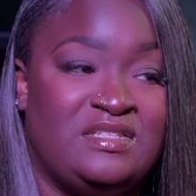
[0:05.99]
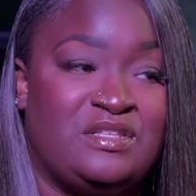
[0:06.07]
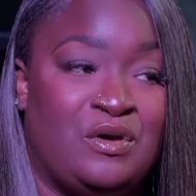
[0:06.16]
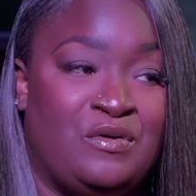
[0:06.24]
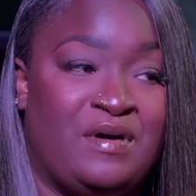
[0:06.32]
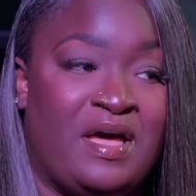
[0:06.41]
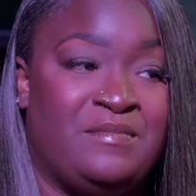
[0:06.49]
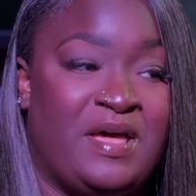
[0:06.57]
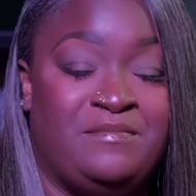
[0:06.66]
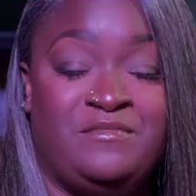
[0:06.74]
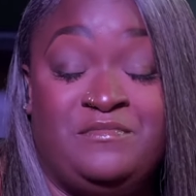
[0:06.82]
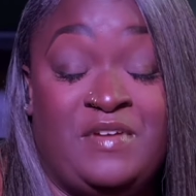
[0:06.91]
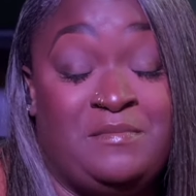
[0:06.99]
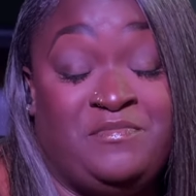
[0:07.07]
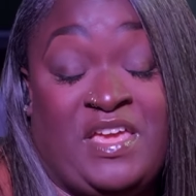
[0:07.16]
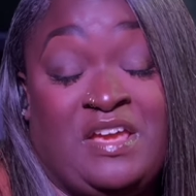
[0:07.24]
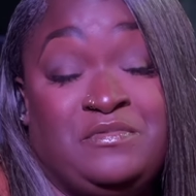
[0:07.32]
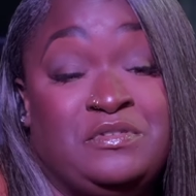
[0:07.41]
So I'm I'm I'm
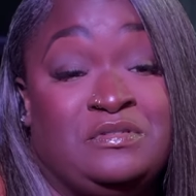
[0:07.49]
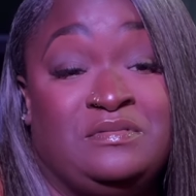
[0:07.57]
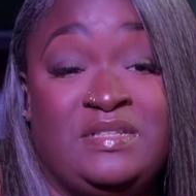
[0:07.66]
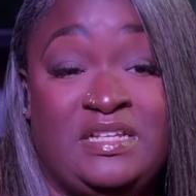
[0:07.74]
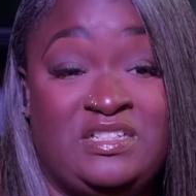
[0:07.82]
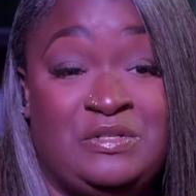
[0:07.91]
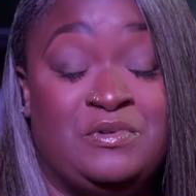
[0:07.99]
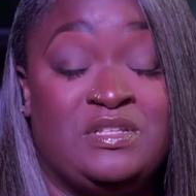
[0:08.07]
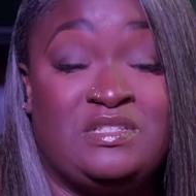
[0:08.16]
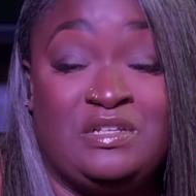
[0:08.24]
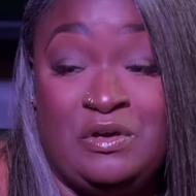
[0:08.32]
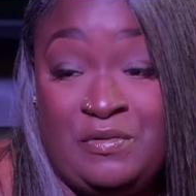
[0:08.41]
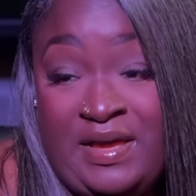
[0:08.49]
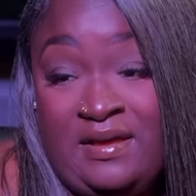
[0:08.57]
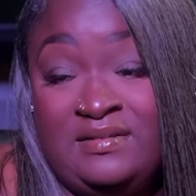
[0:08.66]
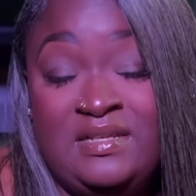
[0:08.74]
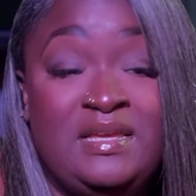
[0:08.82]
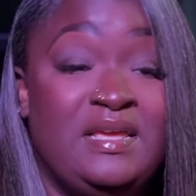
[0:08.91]
thankful that she wants to go
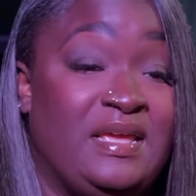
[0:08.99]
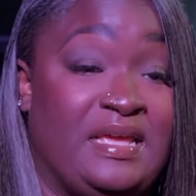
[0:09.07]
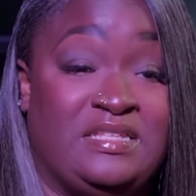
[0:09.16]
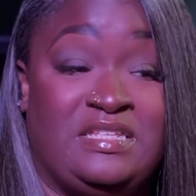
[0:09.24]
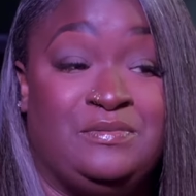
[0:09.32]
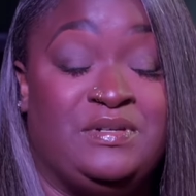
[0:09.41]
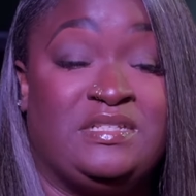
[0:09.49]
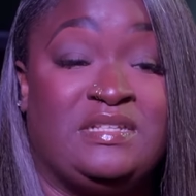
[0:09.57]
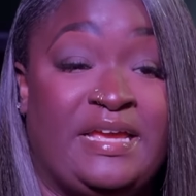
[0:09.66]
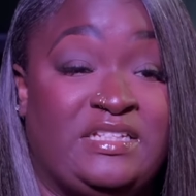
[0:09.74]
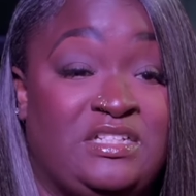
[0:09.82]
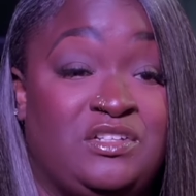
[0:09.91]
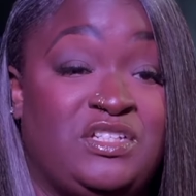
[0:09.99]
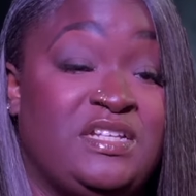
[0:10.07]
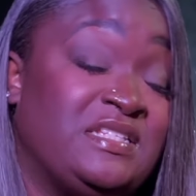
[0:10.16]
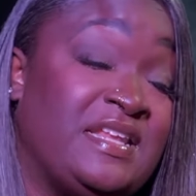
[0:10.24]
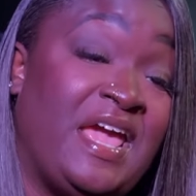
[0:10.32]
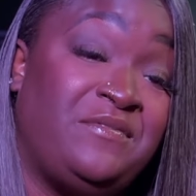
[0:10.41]
out and see what it's like. She knows she
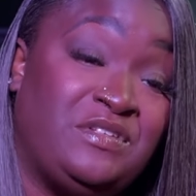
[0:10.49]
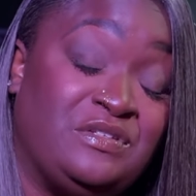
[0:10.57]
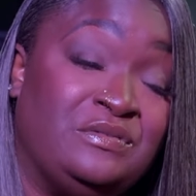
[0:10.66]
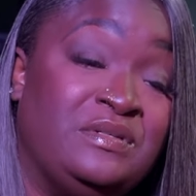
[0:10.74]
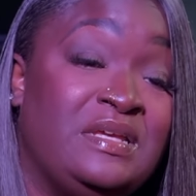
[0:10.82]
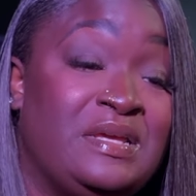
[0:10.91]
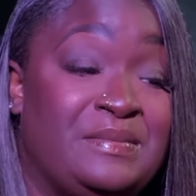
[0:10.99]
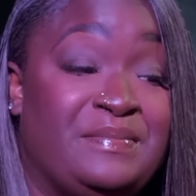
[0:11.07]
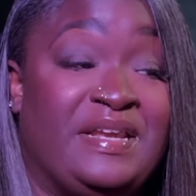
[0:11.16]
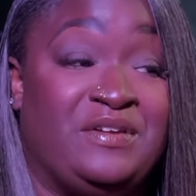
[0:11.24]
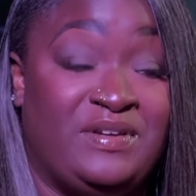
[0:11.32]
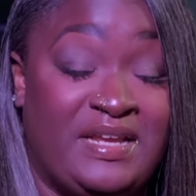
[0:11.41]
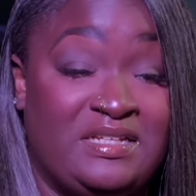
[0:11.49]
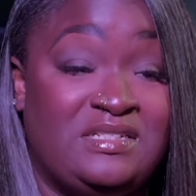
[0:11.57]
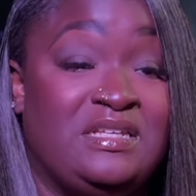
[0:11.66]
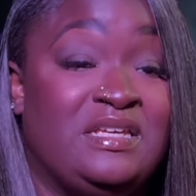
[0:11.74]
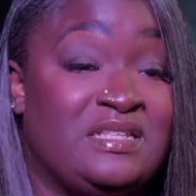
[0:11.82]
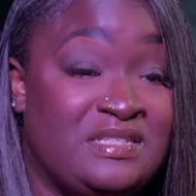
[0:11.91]
doesn't have to, but every day
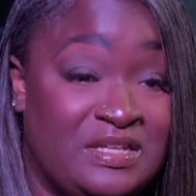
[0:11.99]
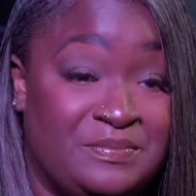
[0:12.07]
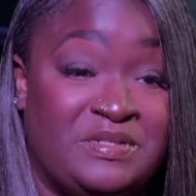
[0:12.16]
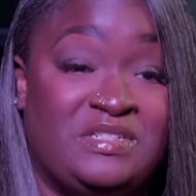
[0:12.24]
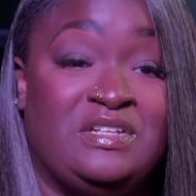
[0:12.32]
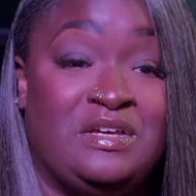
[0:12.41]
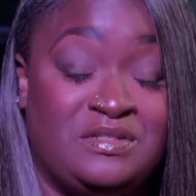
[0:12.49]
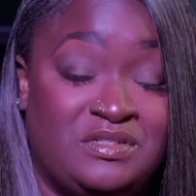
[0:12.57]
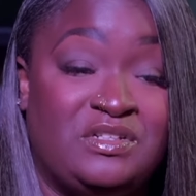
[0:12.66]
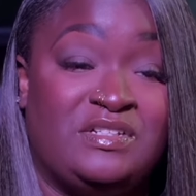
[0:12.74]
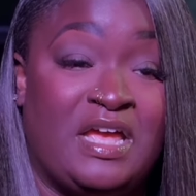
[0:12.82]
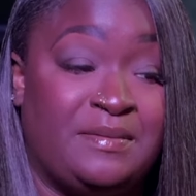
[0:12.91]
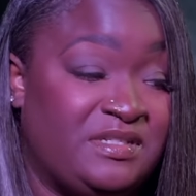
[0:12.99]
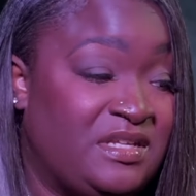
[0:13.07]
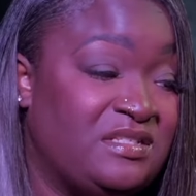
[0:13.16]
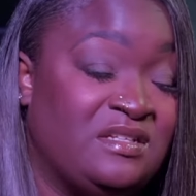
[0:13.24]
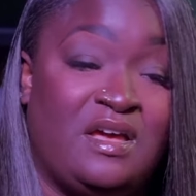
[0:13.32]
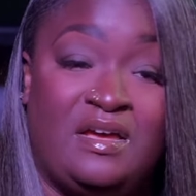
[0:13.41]
she gets up and she goes to her job. She
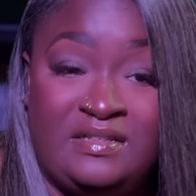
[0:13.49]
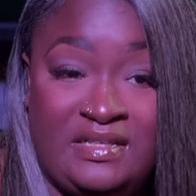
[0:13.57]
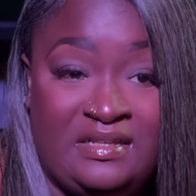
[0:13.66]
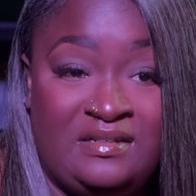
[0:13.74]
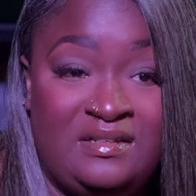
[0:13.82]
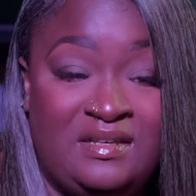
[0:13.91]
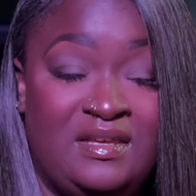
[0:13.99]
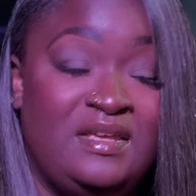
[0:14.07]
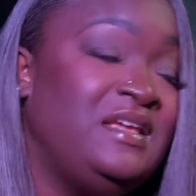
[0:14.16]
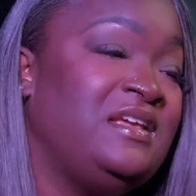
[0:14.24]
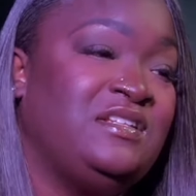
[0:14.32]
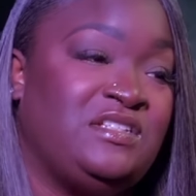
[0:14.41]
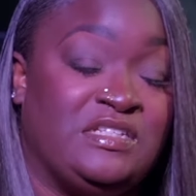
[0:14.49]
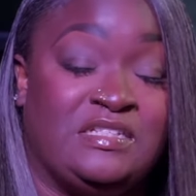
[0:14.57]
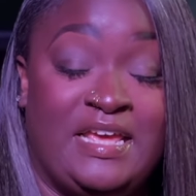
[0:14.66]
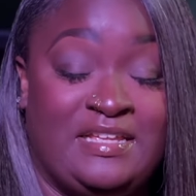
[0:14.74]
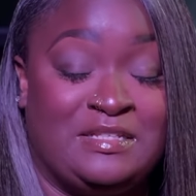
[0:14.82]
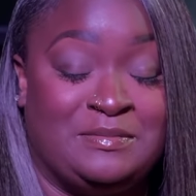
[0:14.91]
doesn't call in. She's
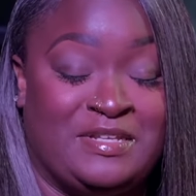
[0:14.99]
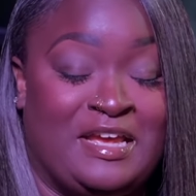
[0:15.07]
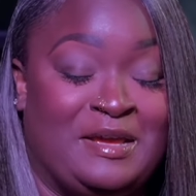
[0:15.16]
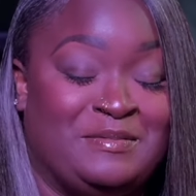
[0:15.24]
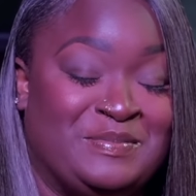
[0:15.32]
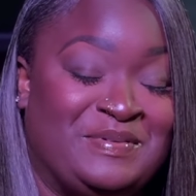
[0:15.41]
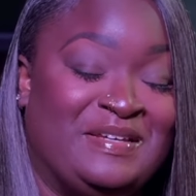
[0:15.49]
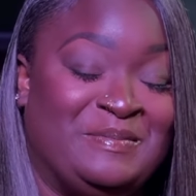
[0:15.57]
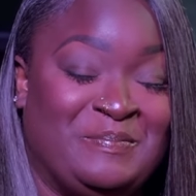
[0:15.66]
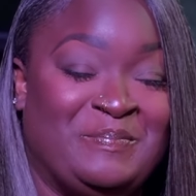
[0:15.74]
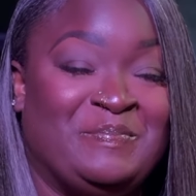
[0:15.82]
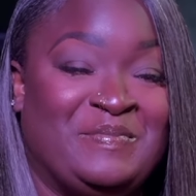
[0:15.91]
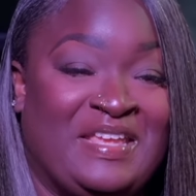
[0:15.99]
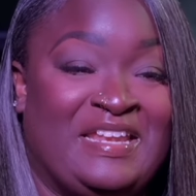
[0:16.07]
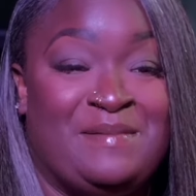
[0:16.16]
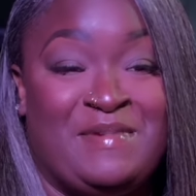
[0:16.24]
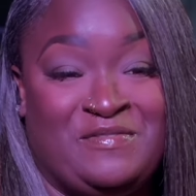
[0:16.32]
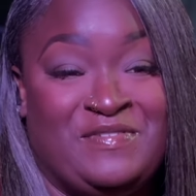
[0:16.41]
late sometimes, but mm-hmm. and
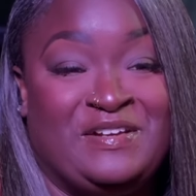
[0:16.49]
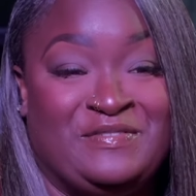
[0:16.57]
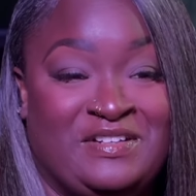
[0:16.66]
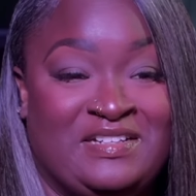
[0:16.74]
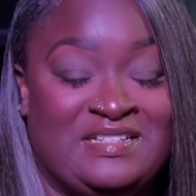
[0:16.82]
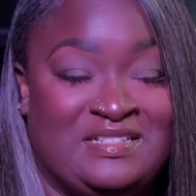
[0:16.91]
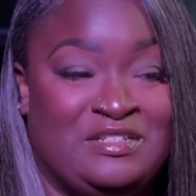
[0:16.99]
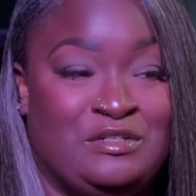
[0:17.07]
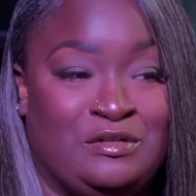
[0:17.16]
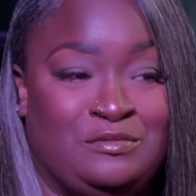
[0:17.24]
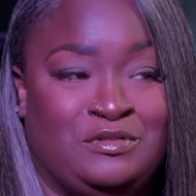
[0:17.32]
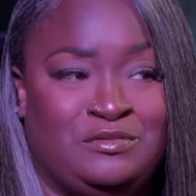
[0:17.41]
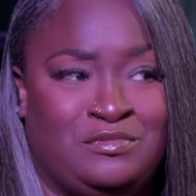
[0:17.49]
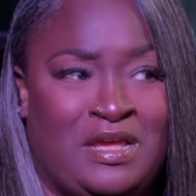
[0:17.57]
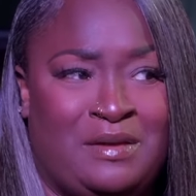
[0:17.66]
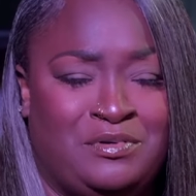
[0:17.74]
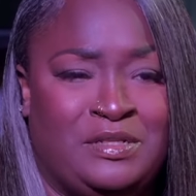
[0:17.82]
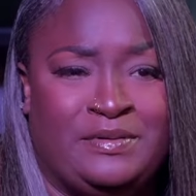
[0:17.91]
they make fun of her because, you know,
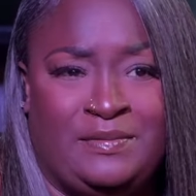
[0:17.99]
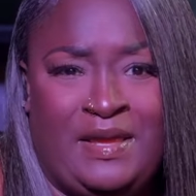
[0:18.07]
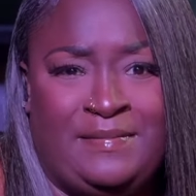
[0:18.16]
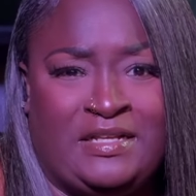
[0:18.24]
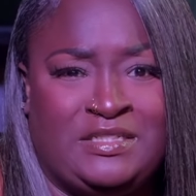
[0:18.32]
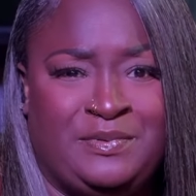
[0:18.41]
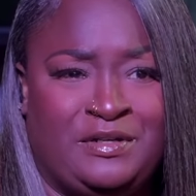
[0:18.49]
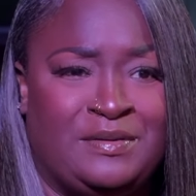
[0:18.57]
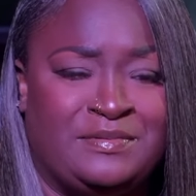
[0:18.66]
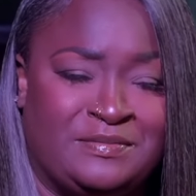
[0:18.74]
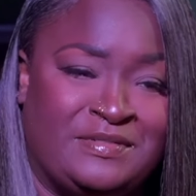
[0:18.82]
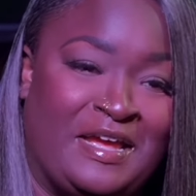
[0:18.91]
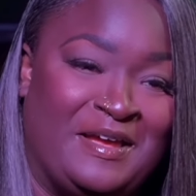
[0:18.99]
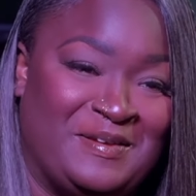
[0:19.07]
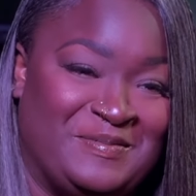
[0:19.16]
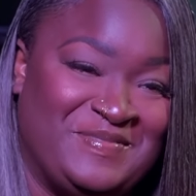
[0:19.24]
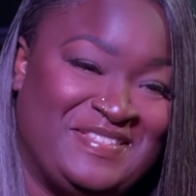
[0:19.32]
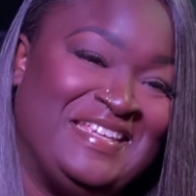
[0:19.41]
I pull up in the Maybach to pick her up sometimes.
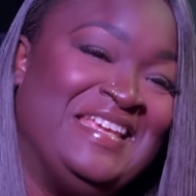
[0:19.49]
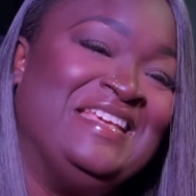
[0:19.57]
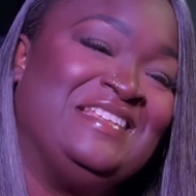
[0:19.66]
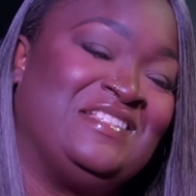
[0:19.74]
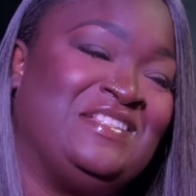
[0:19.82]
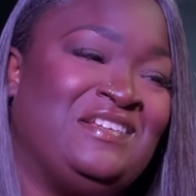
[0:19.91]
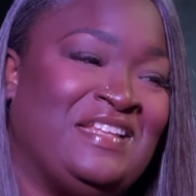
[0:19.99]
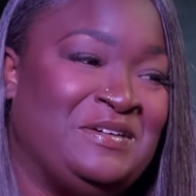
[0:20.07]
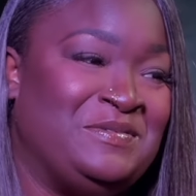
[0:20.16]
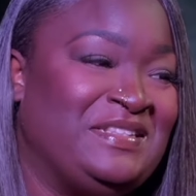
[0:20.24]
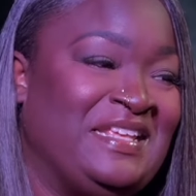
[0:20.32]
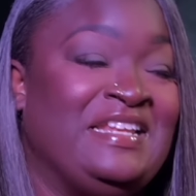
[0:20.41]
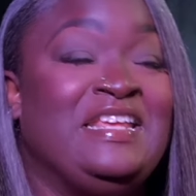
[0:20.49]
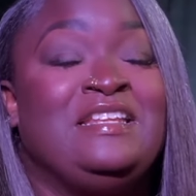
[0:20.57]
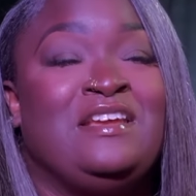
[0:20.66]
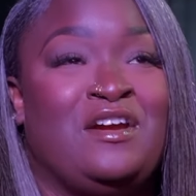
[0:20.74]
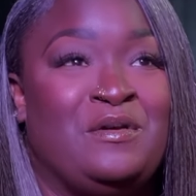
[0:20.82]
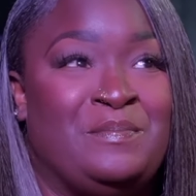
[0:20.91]
Right. So they're like, what? And then
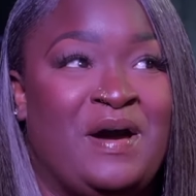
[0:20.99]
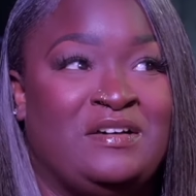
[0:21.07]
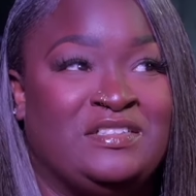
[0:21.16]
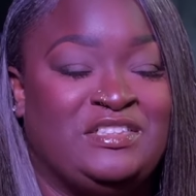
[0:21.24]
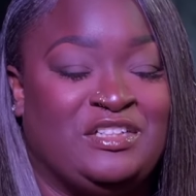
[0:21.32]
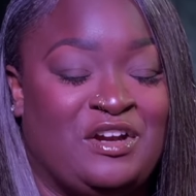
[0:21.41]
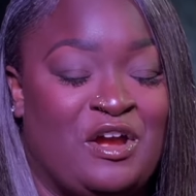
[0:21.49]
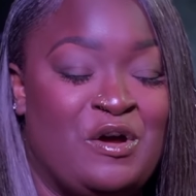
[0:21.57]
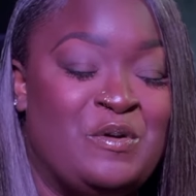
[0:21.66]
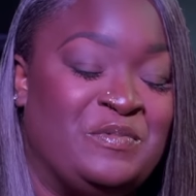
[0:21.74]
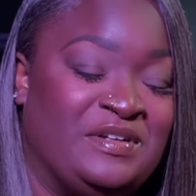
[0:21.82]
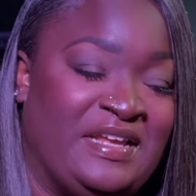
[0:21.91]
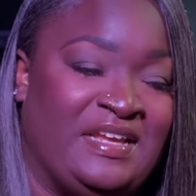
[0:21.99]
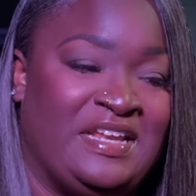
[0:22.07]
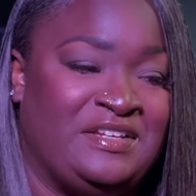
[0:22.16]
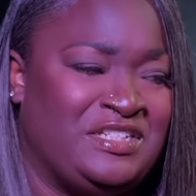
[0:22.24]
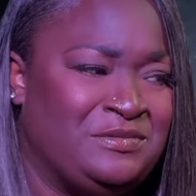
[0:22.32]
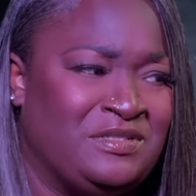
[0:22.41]
her boss took her home one day, and
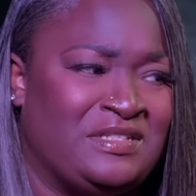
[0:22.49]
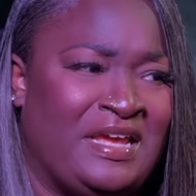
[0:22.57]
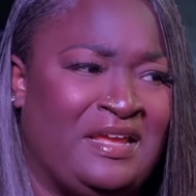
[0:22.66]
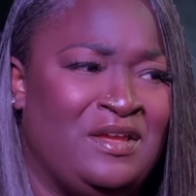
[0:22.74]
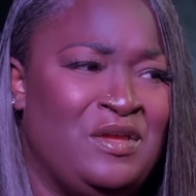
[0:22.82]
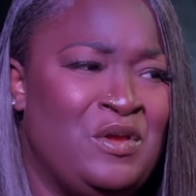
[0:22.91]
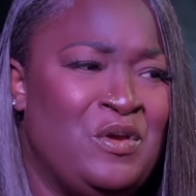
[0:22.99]
they, she was like,